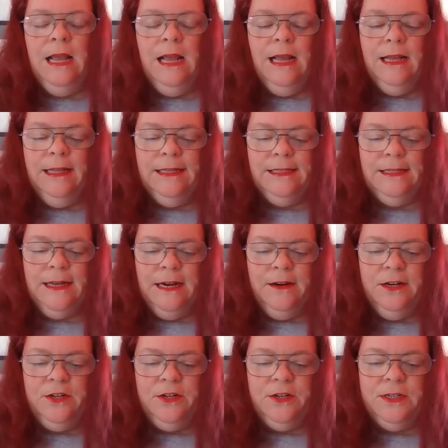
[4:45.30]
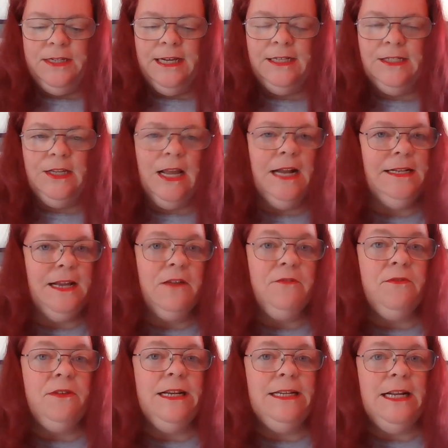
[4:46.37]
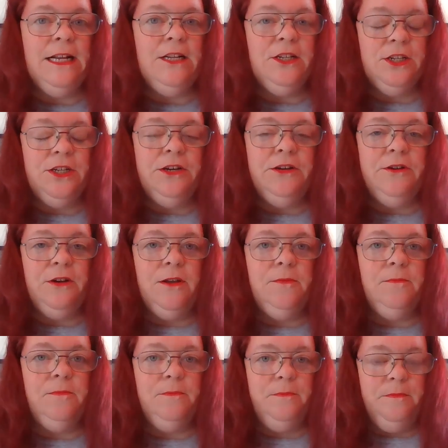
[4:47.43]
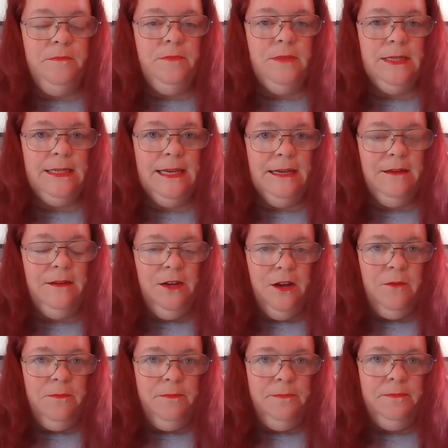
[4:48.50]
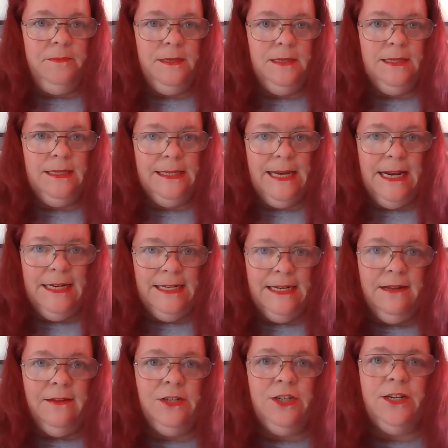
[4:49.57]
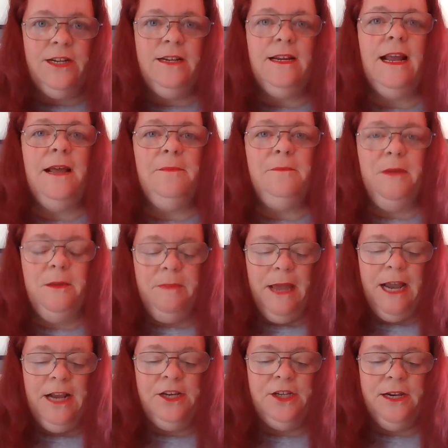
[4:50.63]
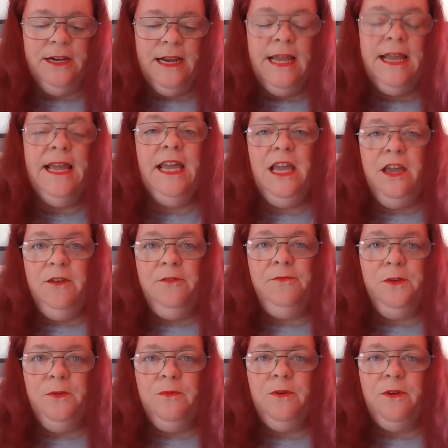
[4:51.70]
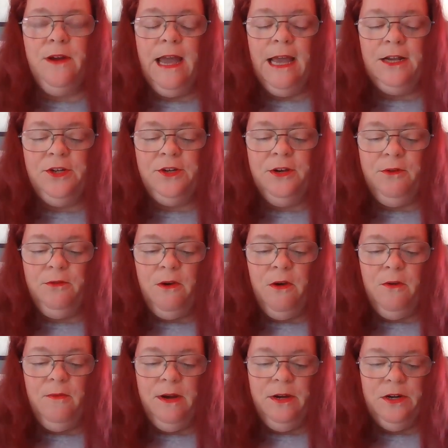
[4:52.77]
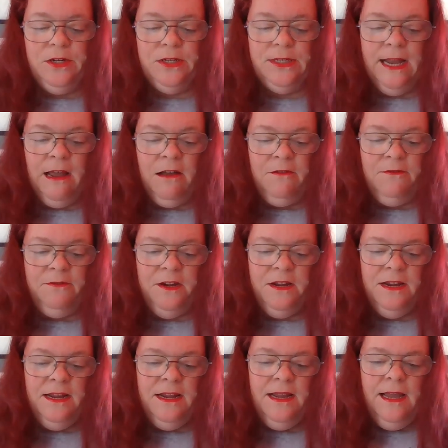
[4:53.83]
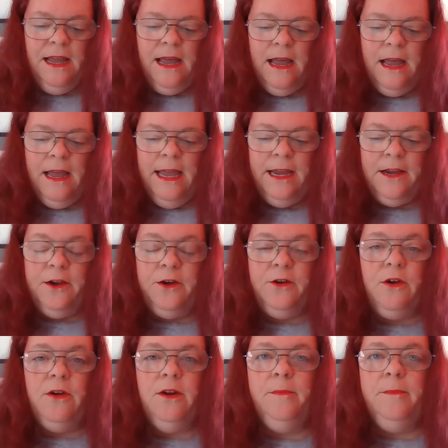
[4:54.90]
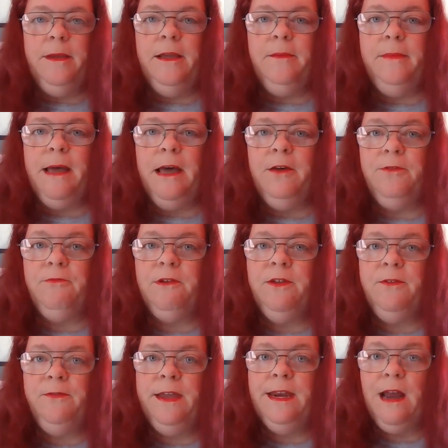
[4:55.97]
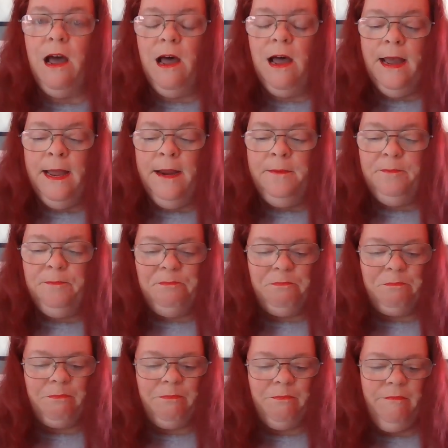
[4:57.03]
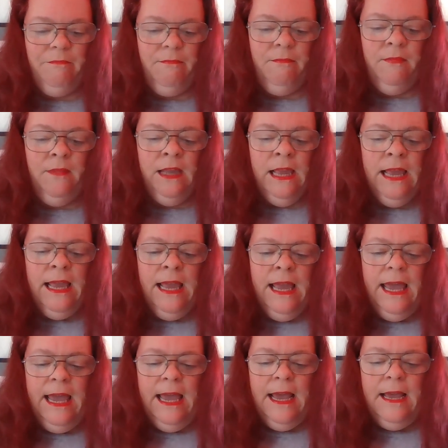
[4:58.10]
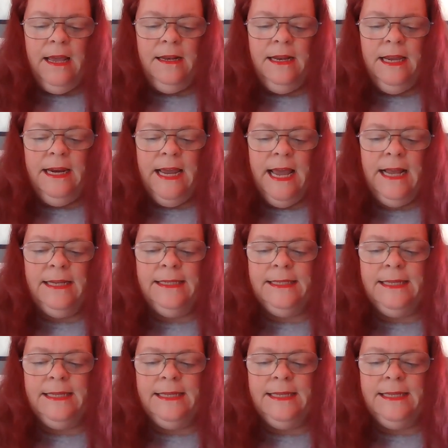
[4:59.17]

That's kind of interesting. So that definitely teaches you to, stay diligent and be patient if you were to actually grow one yourself. It can grow to be about 3 feet high. And it has